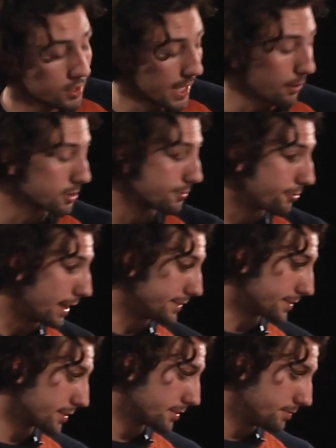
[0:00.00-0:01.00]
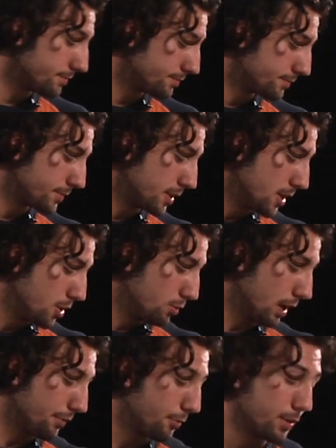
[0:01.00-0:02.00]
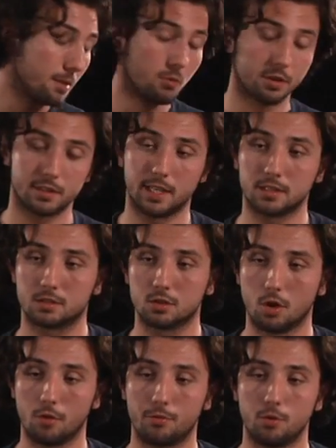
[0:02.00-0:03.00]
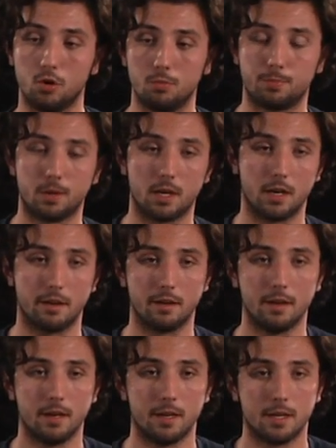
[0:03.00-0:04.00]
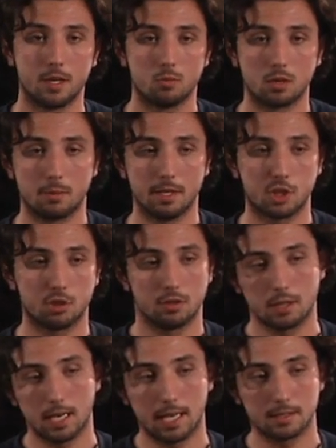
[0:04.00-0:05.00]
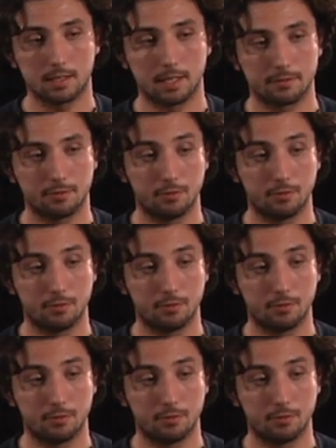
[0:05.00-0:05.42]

So that was friends. We have 3 more things to go through, but we're gonna make sure you guys get